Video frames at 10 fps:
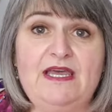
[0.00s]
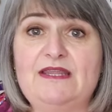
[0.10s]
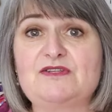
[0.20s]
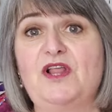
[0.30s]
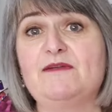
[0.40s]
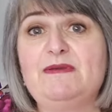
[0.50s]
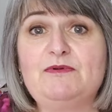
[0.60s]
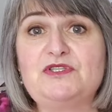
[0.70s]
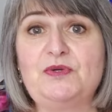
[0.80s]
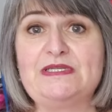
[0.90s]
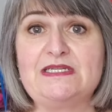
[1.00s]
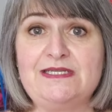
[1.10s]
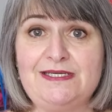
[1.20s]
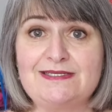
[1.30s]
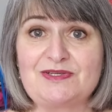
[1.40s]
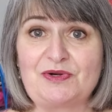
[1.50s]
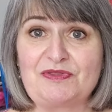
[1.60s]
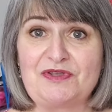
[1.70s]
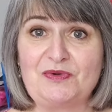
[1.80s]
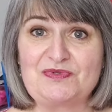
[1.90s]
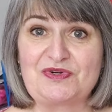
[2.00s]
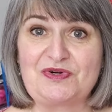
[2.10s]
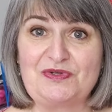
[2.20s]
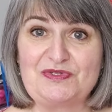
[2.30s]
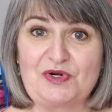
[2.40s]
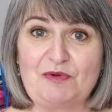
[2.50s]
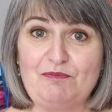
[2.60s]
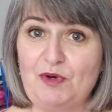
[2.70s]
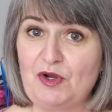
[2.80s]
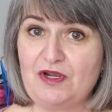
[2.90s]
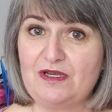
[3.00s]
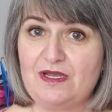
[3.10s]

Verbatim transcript: There's a lot of people doing Denise Earth Tones Girls, her book,